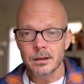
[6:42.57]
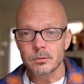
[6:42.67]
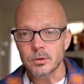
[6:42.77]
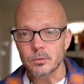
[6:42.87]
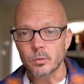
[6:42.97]

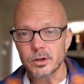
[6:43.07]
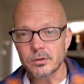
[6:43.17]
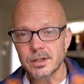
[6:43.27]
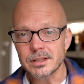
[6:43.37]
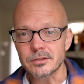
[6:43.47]
Well, what
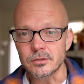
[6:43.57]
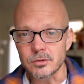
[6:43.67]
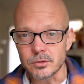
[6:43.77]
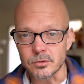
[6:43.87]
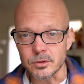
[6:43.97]
you need to
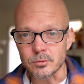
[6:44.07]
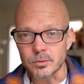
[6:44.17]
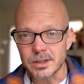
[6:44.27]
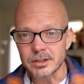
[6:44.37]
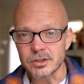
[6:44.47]
do to
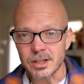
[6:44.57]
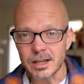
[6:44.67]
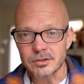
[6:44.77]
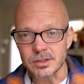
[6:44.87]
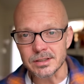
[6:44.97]
really
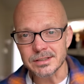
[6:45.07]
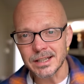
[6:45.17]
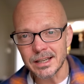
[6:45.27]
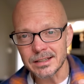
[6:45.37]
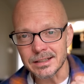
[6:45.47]
change this is
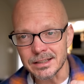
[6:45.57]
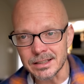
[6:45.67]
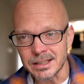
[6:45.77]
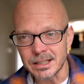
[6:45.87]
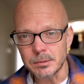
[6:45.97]
take a
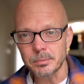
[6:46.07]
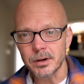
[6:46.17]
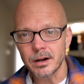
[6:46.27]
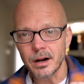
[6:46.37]
deep,